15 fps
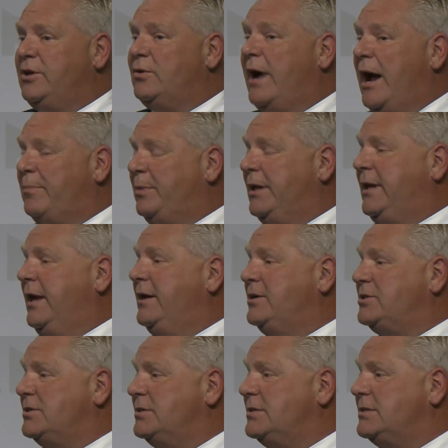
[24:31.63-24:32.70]
your
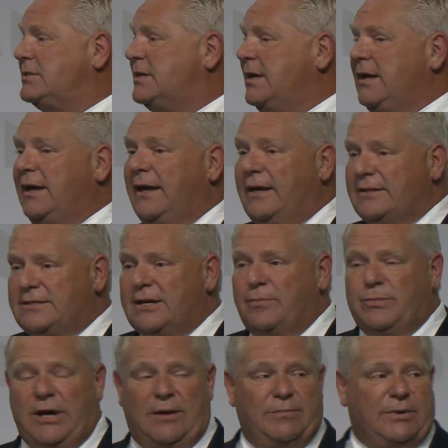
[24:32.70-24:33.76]
applications in
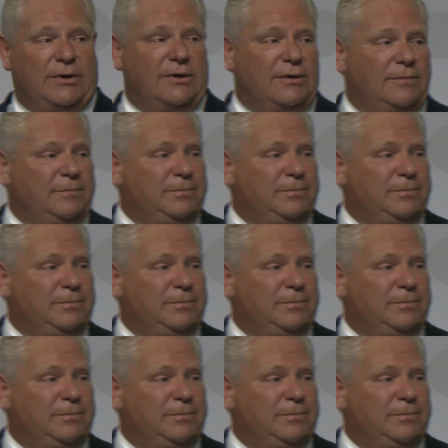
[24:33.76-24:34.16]
September.